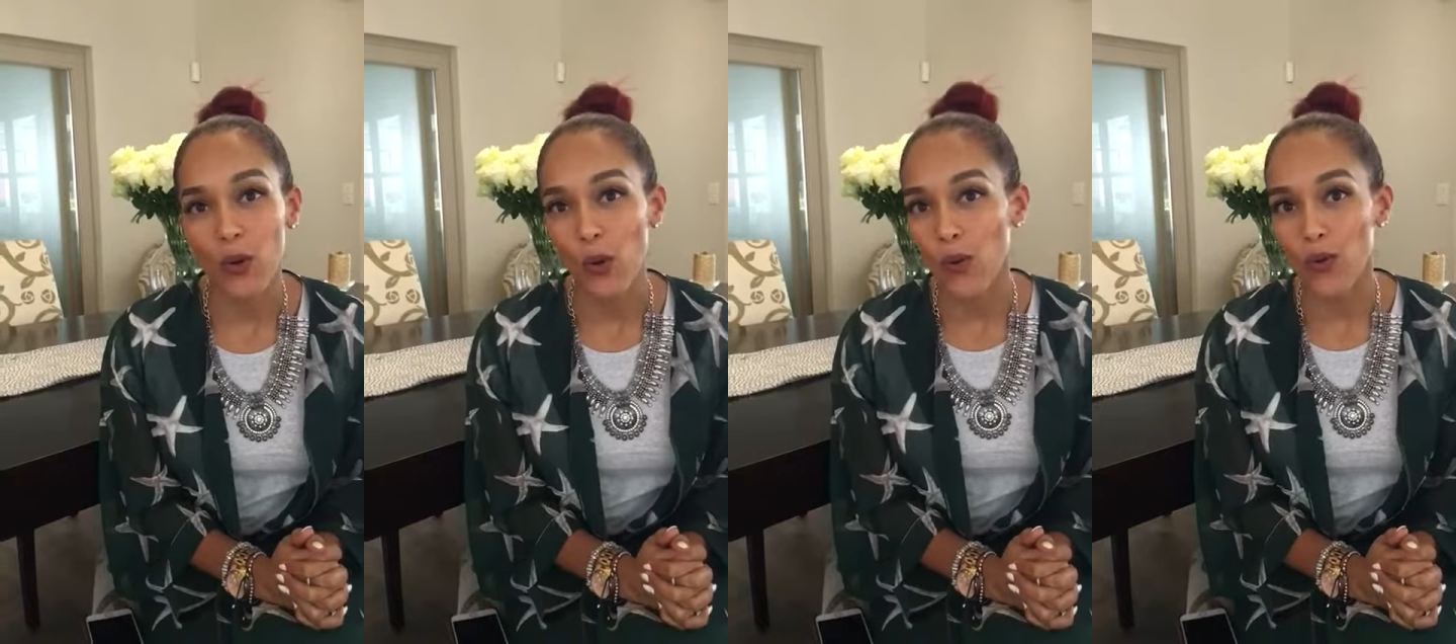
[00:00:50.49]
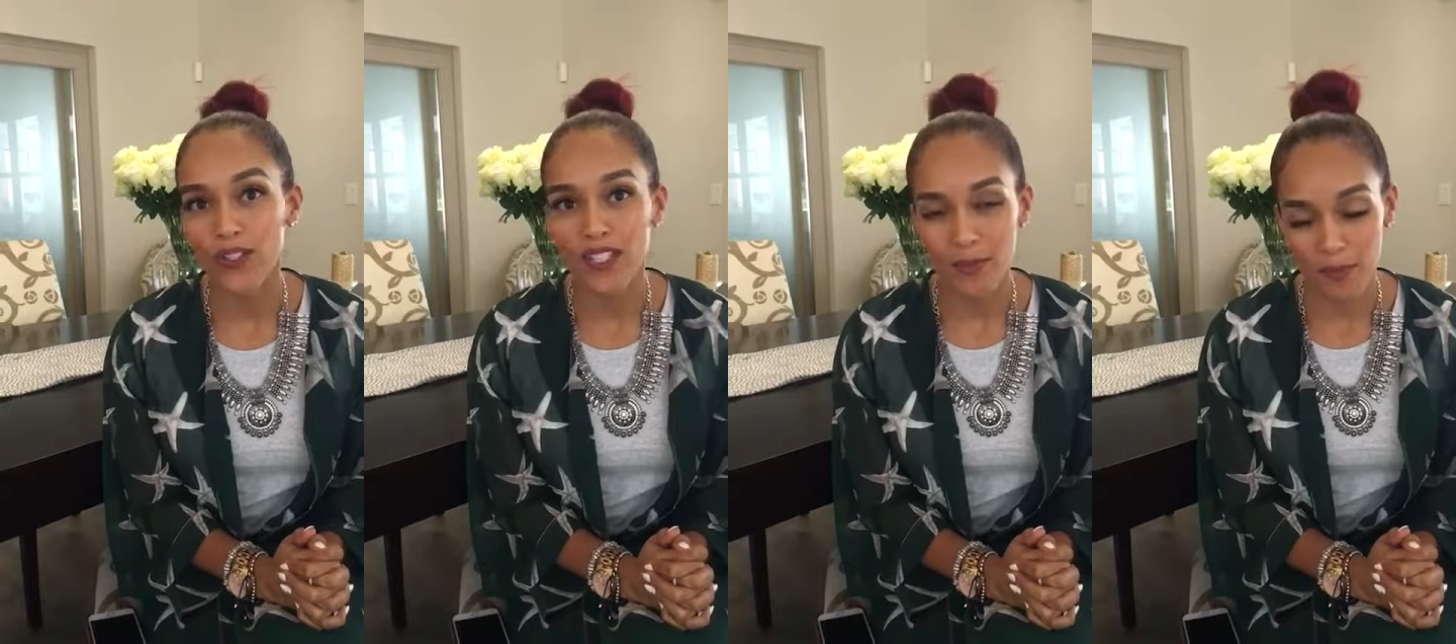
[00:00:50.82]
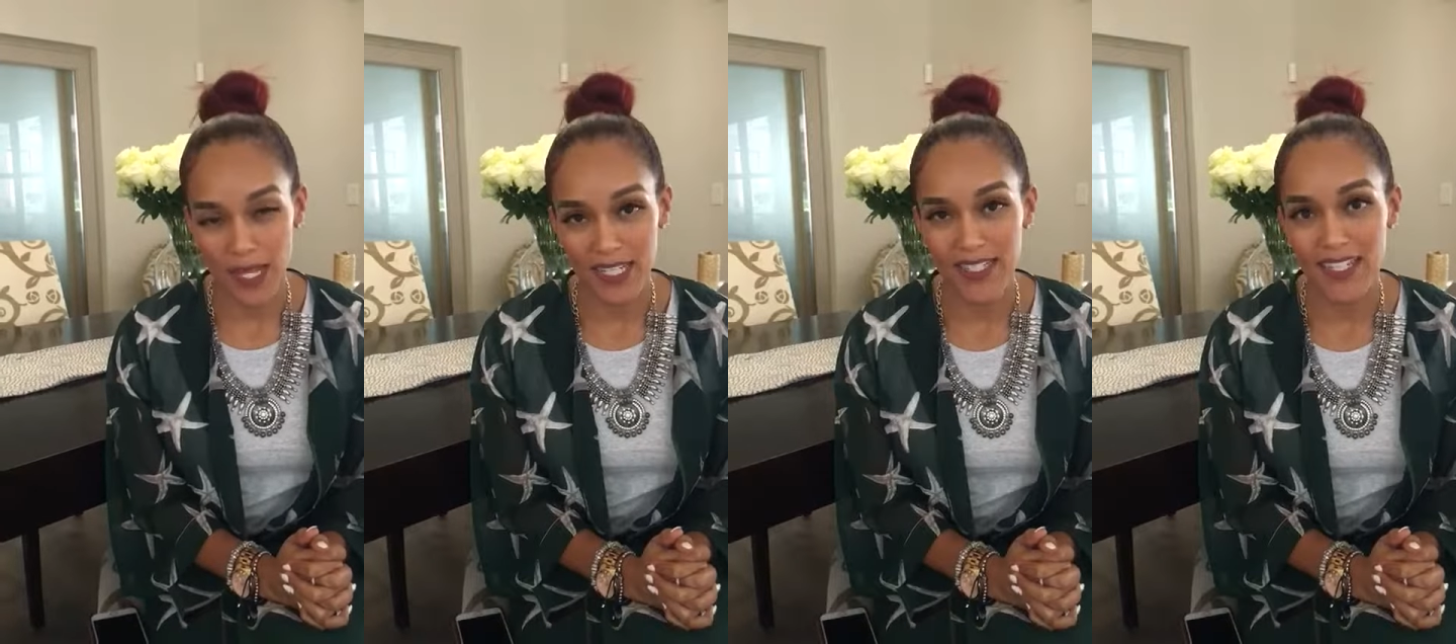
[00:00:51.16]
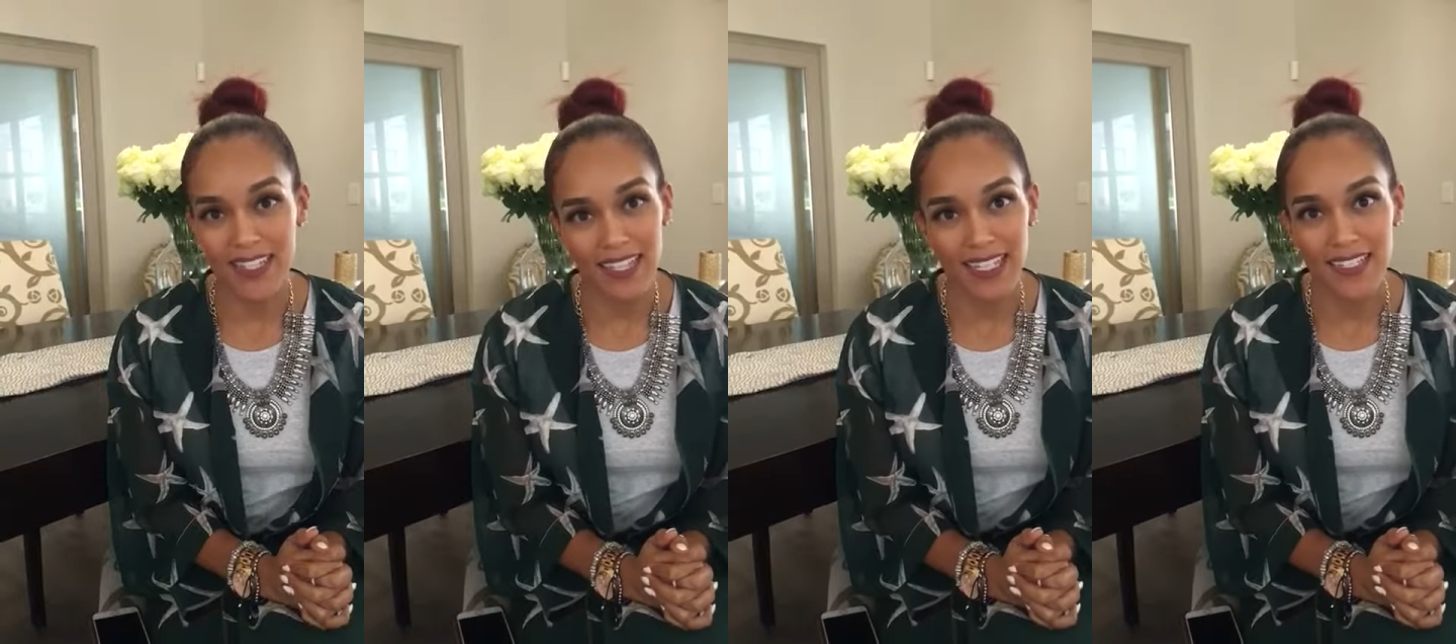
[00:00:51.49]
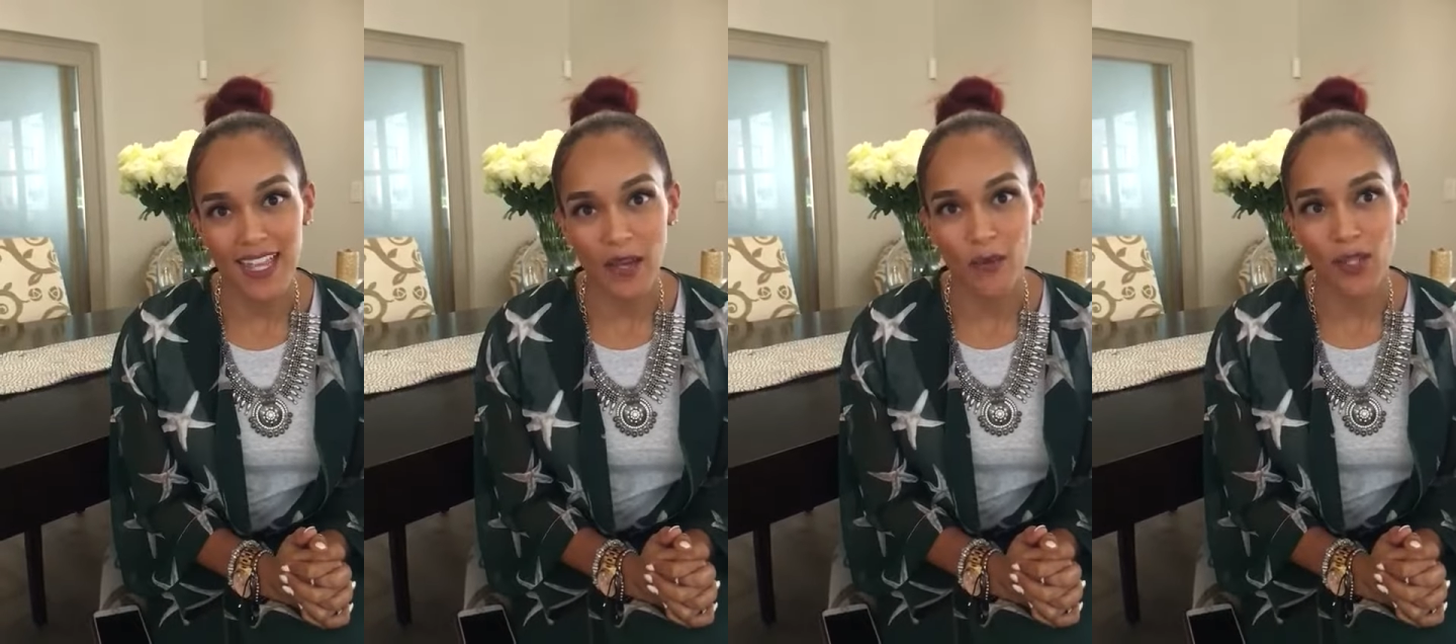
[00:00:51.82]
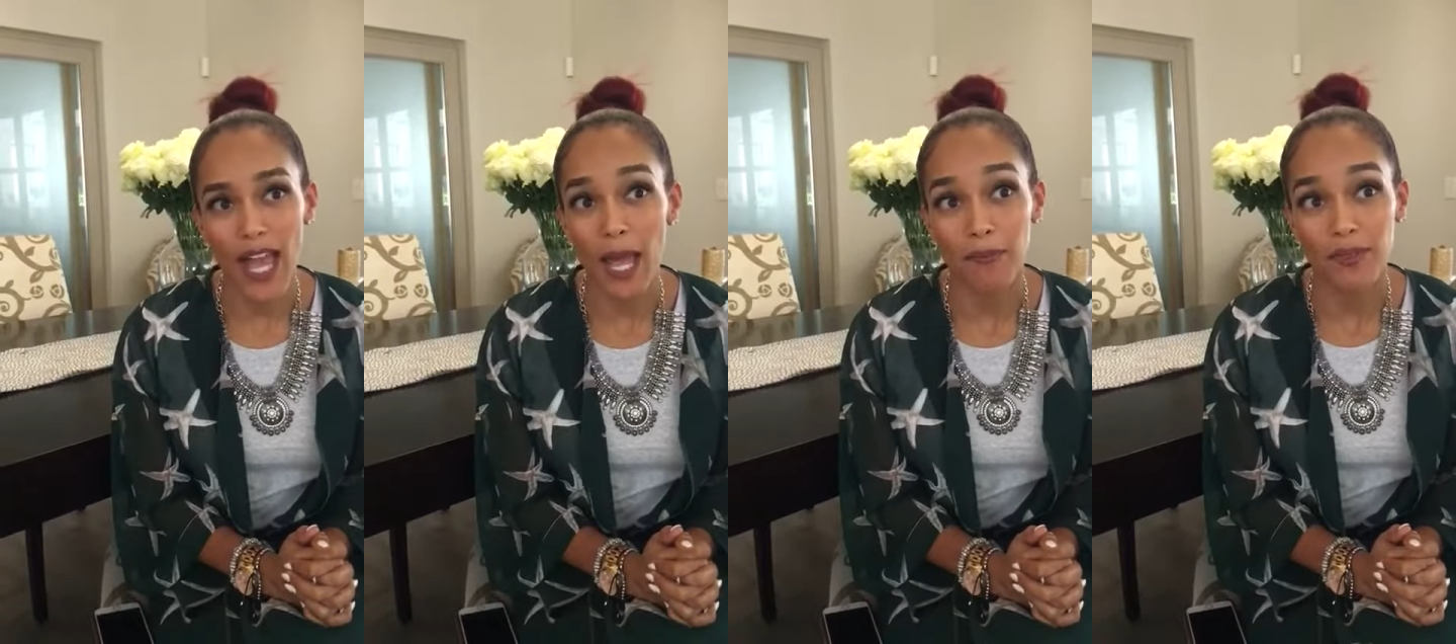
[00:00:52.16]
all the amazing things that will
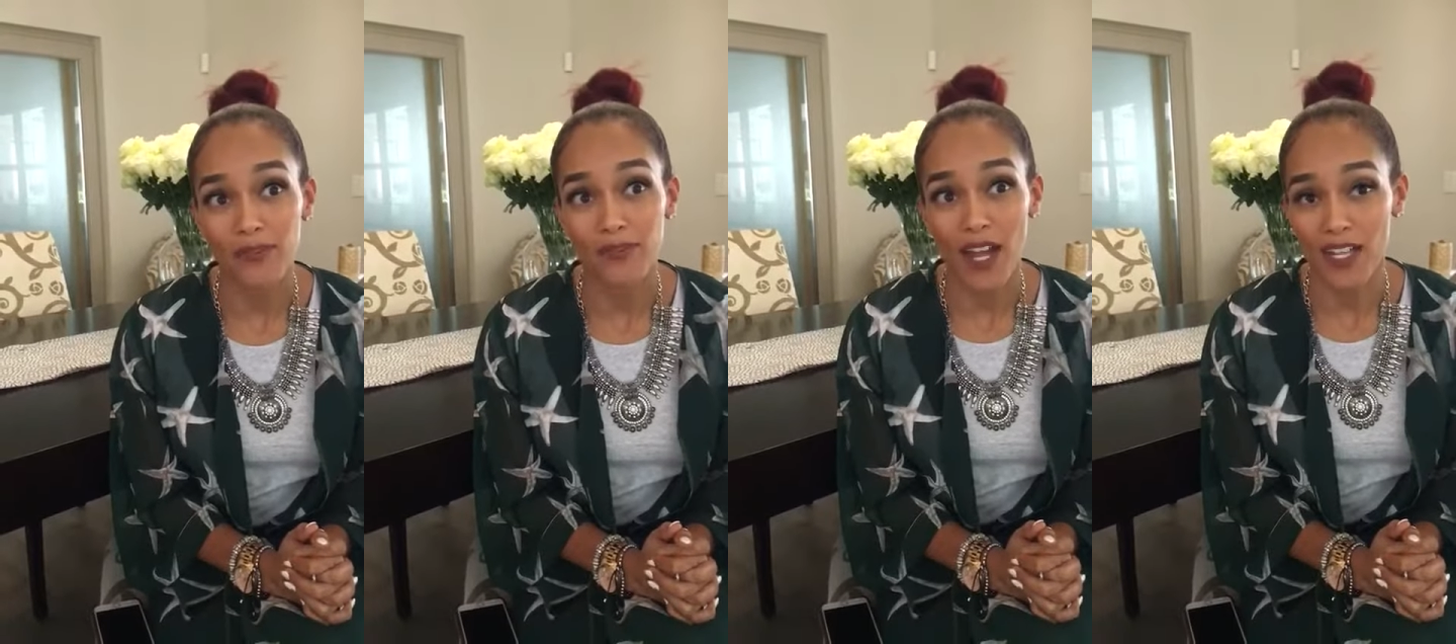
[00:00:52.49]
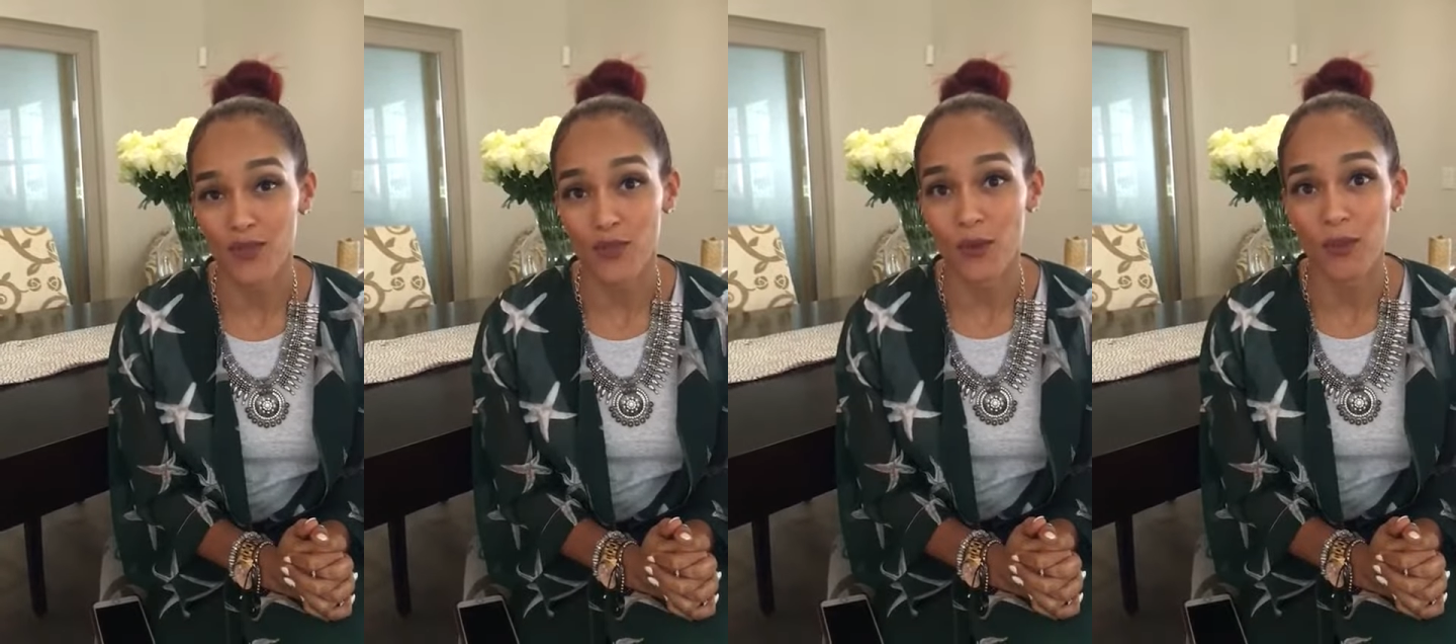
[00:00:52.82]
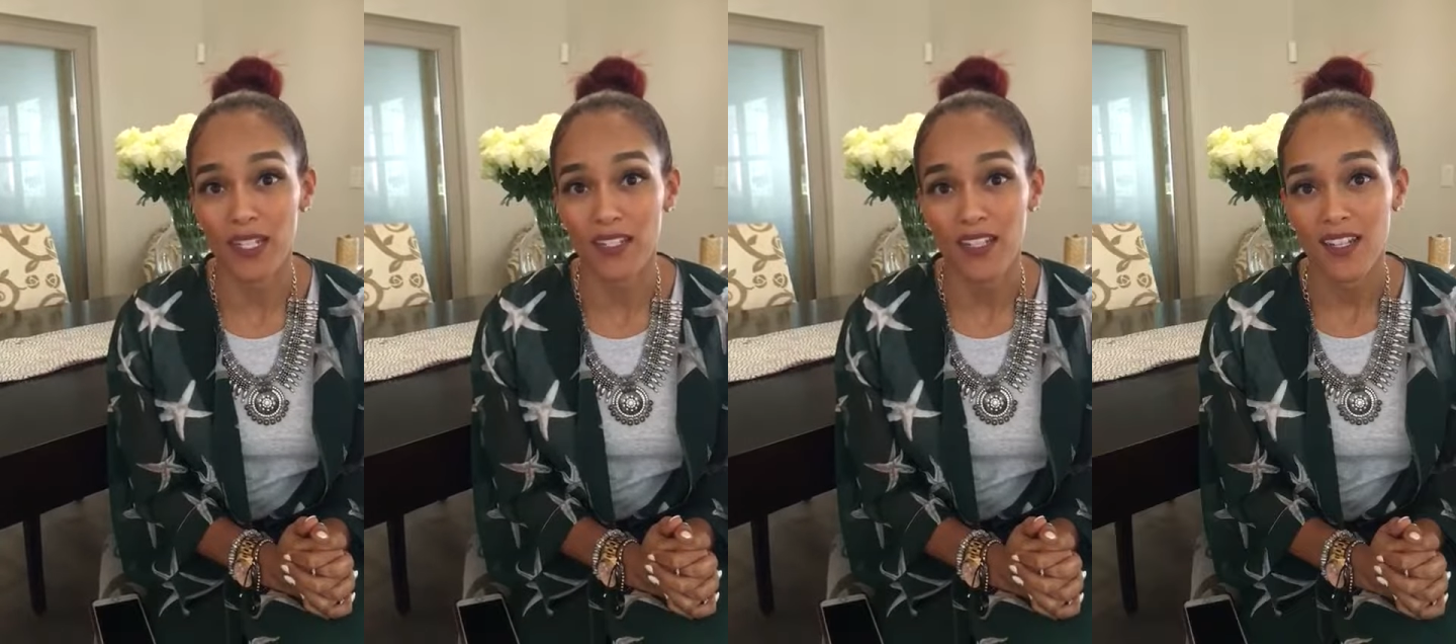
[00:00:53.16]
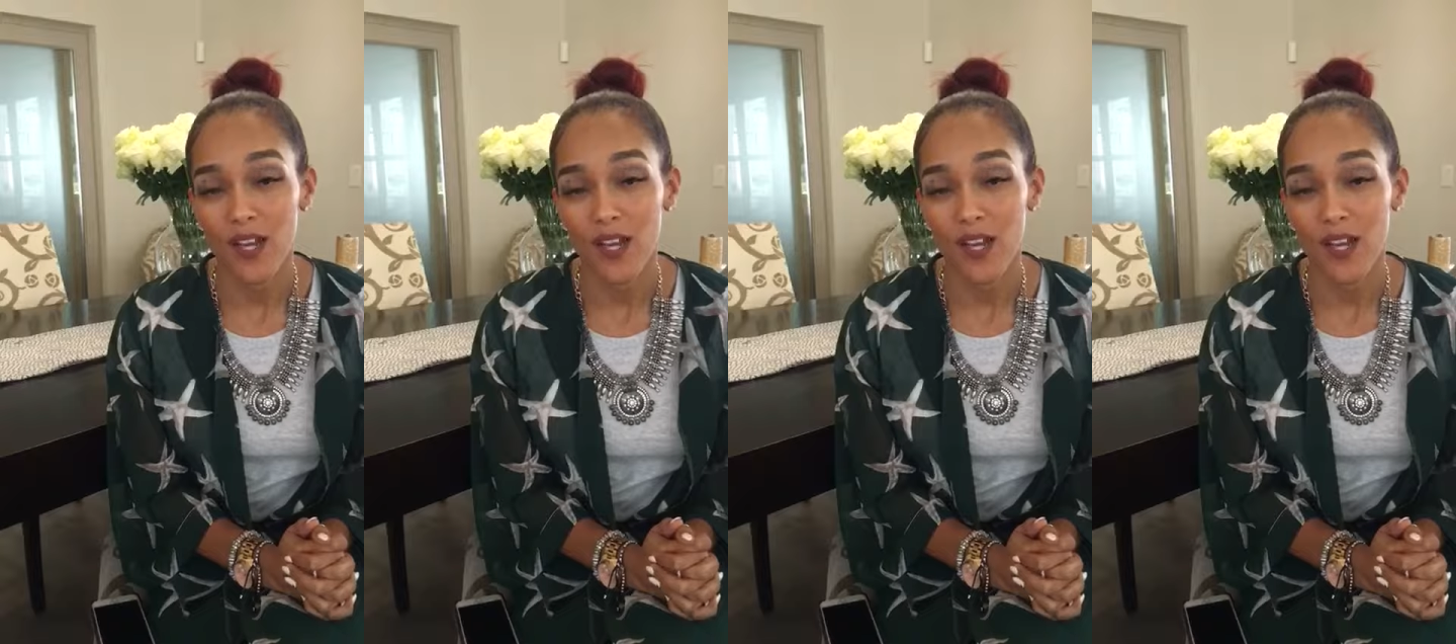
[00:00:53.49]
happen for us women